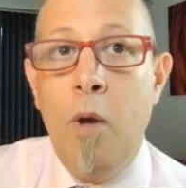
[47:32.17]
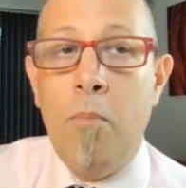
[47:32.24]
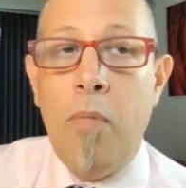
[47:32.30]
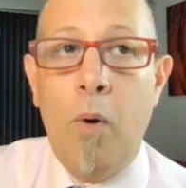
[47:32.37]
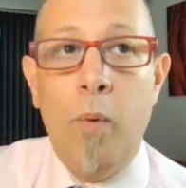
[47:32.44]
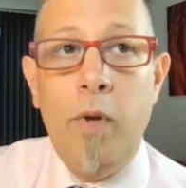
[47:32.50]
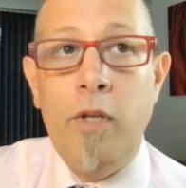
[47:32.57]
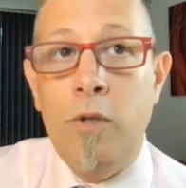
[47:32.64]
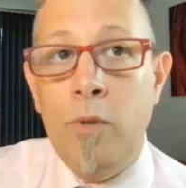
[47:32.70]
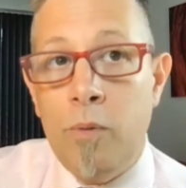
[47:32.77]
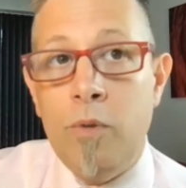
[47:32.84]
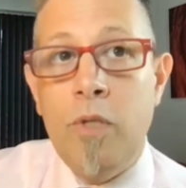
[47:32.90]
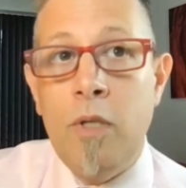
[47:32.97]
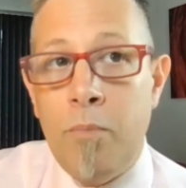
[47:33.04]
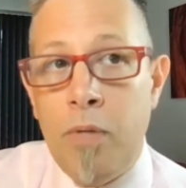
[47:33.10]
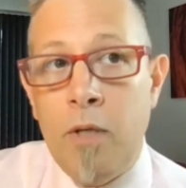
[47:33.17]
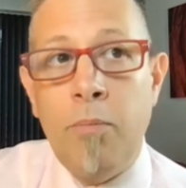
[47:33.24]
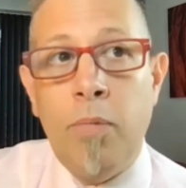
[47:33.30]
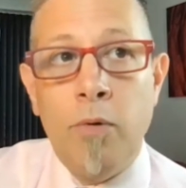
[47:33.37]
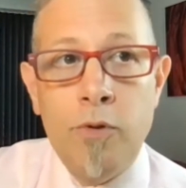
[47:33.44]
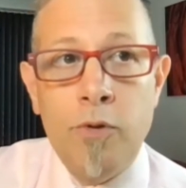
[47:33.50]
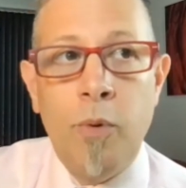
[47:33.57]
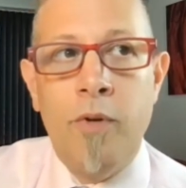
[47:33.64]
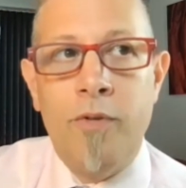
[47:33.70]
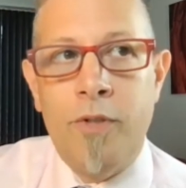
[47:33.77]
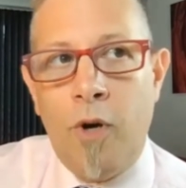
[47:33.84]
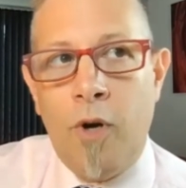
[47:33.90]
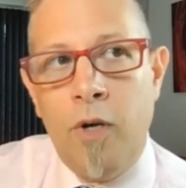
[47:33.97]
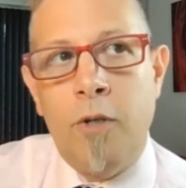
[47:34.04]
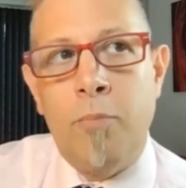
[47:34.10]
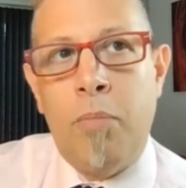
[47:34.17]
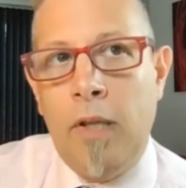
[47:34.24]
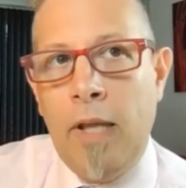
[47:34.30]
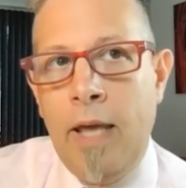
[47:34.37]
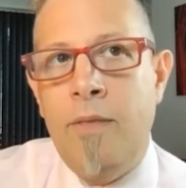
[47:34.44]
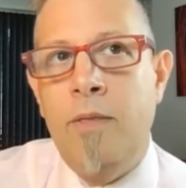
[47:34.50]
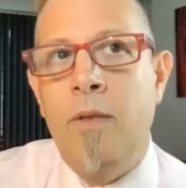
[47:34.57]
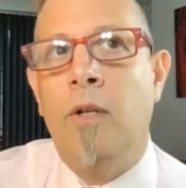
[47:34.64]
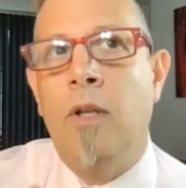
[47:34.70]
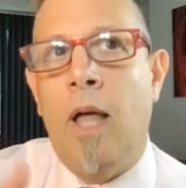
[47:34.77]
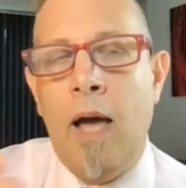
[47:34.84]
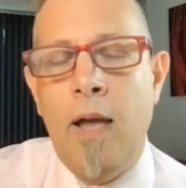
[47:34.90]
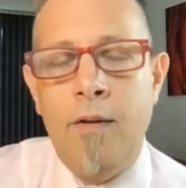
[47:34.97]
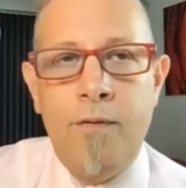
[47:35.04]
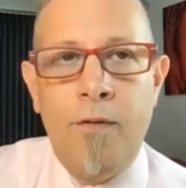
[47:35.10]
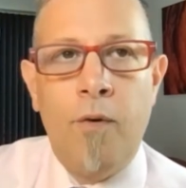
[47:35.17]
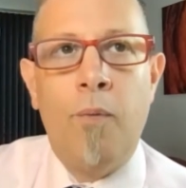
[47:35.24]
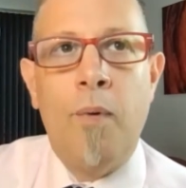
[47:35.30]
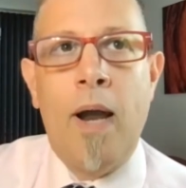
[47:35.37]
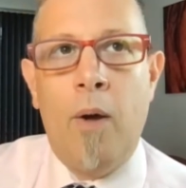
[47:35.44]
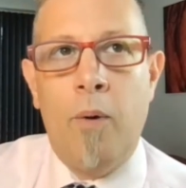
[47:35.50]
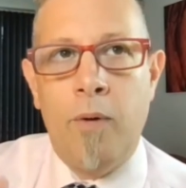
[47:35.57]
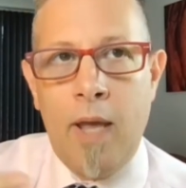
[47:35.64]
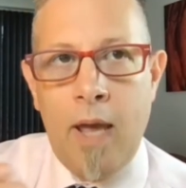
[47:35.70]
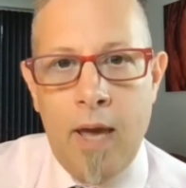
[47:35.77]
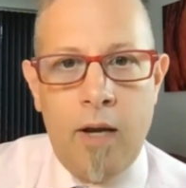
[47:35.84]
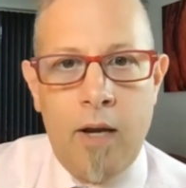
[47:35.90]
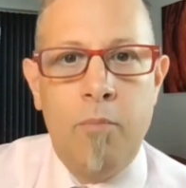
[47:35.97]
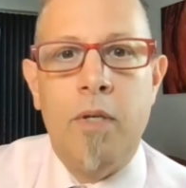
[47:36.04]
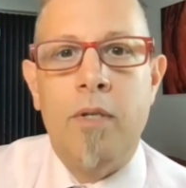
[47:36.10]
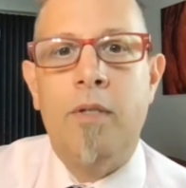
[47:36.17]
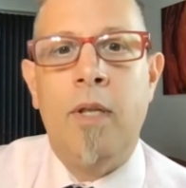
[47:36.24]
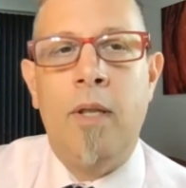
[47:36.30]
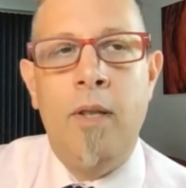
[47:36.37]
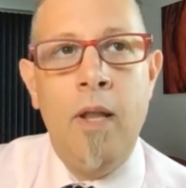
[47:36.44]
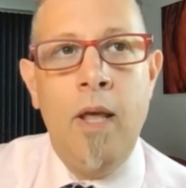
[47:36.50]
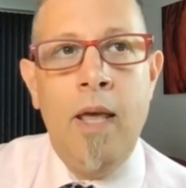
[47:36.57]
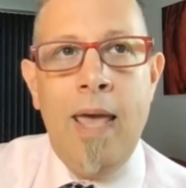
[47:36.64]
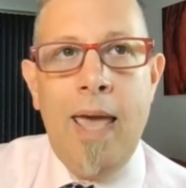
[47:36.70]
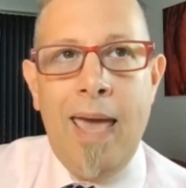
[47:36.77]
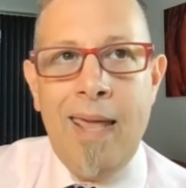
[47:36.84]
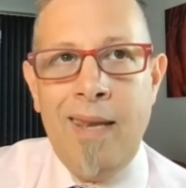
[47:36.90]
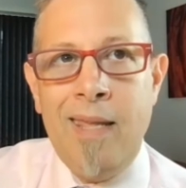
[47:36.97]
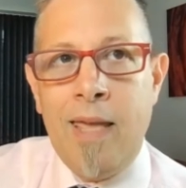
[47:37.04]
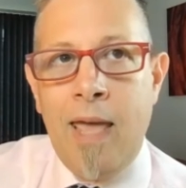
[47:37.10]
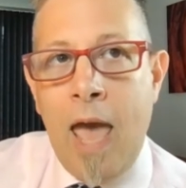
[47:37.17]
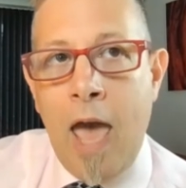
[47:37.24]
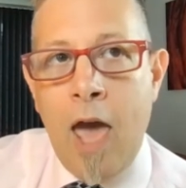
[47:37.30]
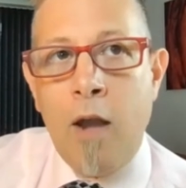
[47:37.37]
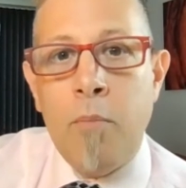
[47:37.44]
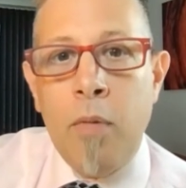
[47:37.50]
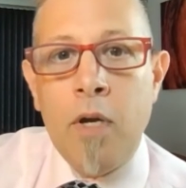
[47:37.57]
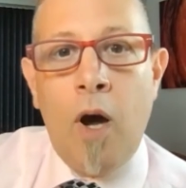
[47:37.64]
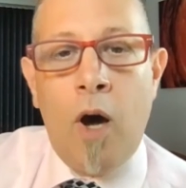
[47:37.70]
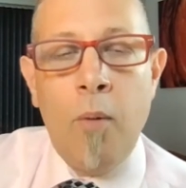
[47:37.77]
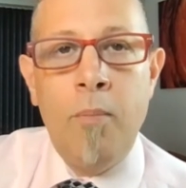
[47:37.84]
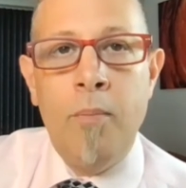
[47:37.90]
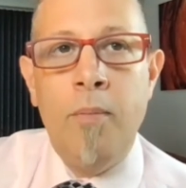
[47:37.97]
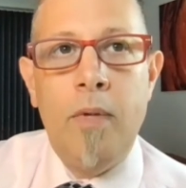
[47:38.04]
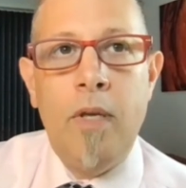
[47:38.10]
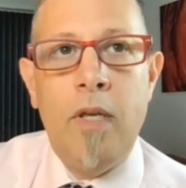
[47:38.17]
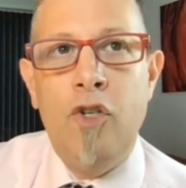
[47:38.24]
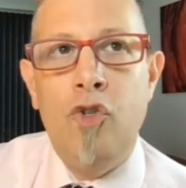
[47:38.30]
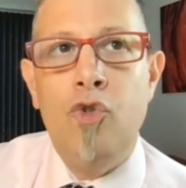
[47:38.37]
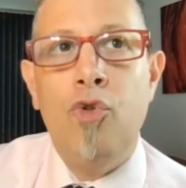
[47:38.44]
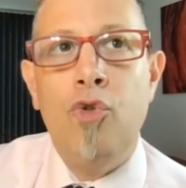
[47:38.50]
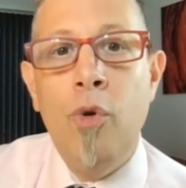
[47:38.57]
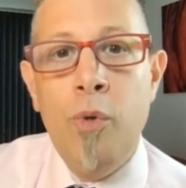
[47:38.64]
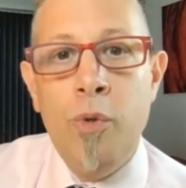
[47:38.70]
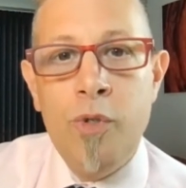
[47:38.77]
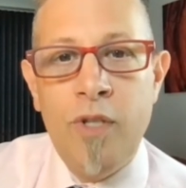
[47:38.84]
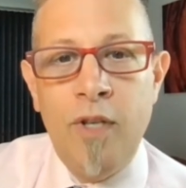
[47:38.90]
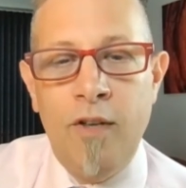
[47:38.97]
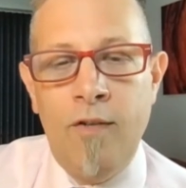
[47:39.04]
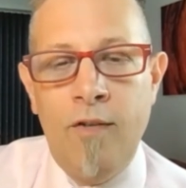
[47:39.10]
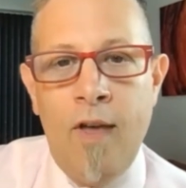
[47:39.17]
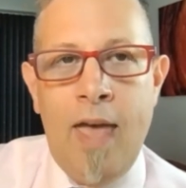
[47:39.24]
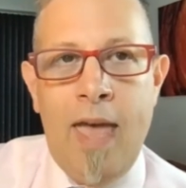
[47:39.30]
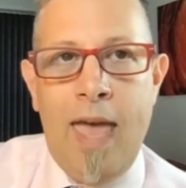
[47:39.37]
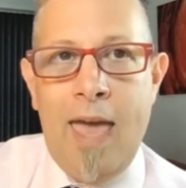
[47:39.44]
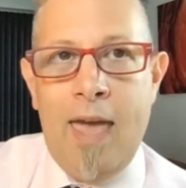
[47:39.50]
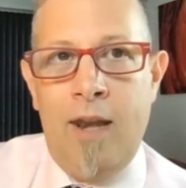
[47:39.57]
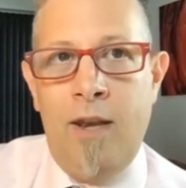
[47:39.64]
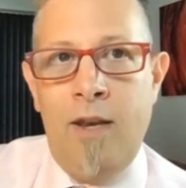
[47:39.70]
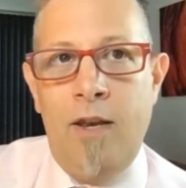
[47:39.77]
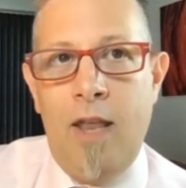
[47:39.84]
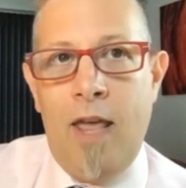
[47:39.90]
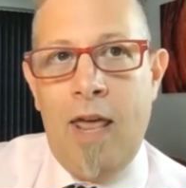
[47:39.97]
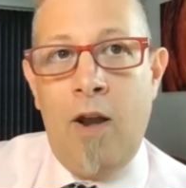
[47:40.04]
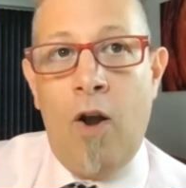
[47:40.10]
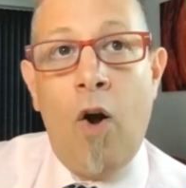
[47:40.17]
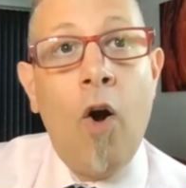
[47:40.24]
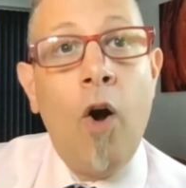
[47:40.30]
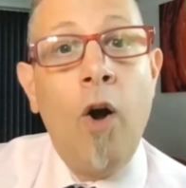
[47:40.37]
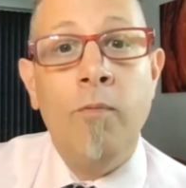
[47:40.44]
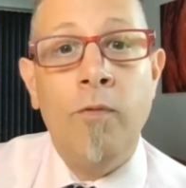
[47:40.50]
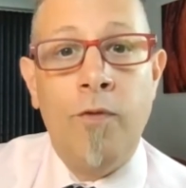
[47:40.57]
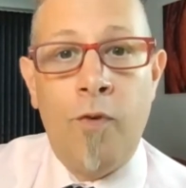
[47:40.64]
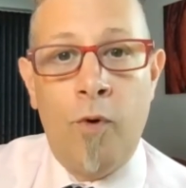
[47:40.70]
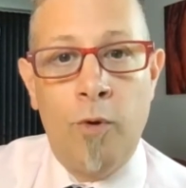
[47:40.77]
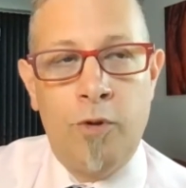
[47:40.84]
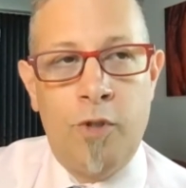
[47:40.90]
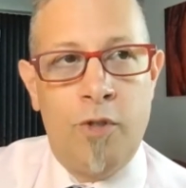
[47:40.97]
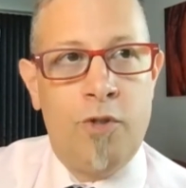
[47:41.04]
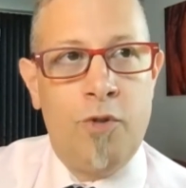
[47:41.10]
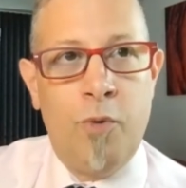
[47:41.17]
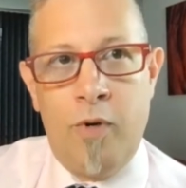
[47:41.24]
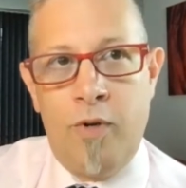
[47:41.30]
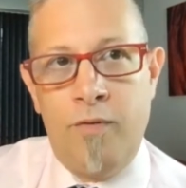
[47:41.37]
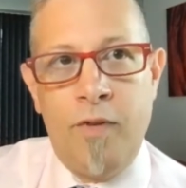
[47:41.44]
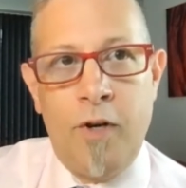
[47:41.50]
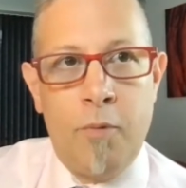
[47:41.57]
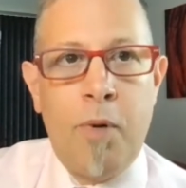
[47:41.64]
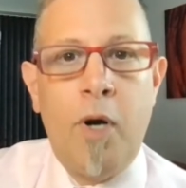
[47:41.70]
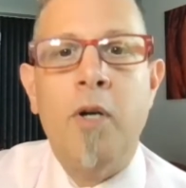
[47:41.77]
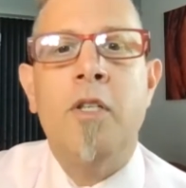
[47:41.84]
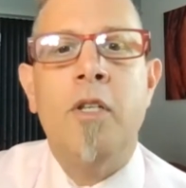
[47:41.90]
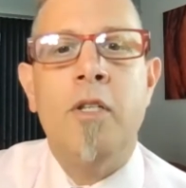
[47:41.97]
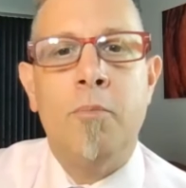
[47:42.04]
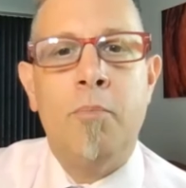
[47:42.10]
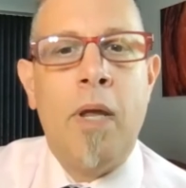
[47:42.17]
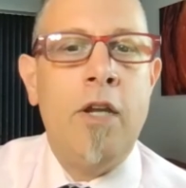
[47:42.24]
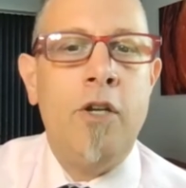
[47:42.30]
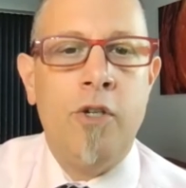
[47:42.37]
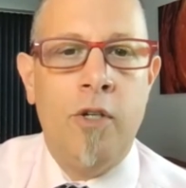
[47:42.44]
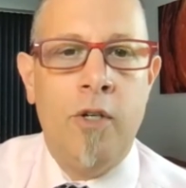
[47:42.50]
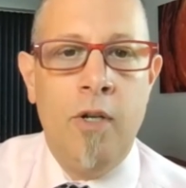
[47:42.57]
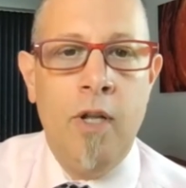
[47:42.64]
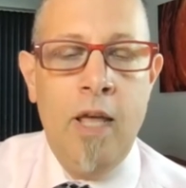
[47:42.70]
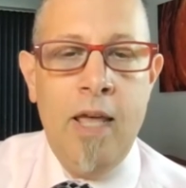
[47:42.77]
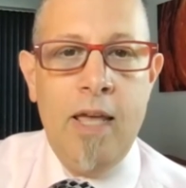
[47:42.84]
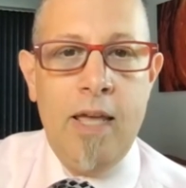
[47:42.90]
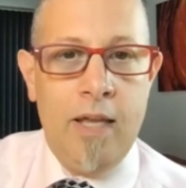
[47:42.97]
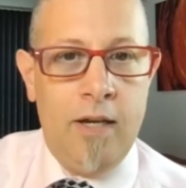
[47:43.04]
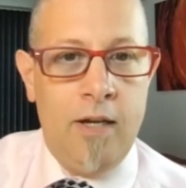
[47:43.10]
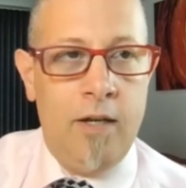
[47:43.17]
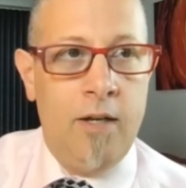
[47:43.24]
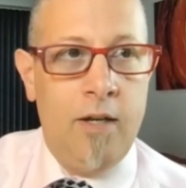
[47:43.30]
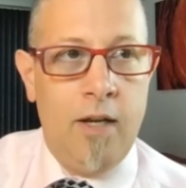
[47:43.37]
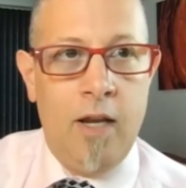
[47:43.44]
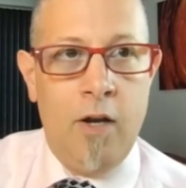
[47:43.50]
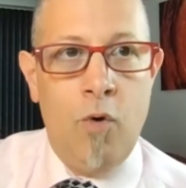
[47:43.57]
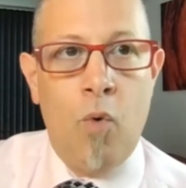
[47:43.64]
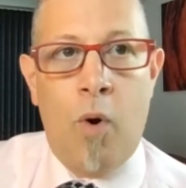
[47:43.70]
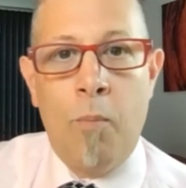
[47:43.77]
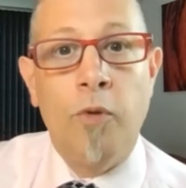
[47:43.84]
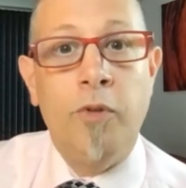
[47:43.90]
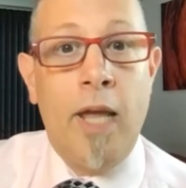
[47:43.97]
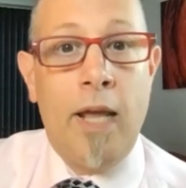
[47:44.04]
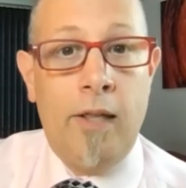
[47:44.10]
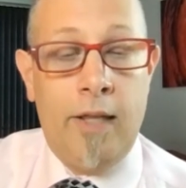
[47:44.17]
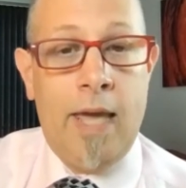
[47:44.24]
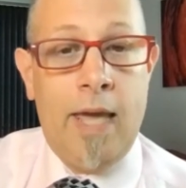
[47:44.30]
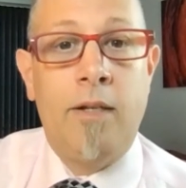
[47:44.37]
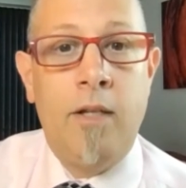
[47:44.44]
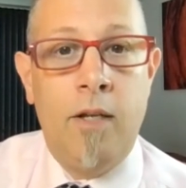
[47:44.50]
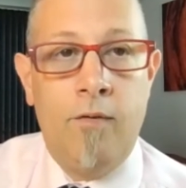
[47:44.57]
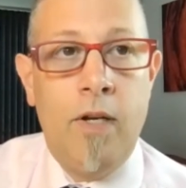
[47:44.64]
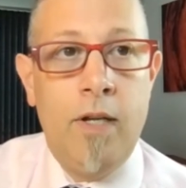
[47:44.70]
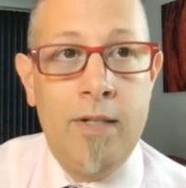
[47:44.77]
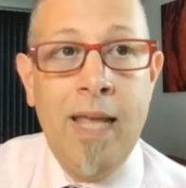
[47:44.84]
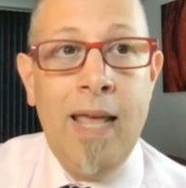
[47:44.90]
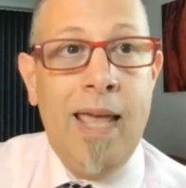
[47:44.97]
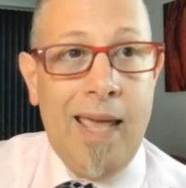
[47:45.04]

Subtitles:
But we do see people sort of start to plan their life around cannabis, and it can become intrusive and harmful to sort of their participation in normal daily activities.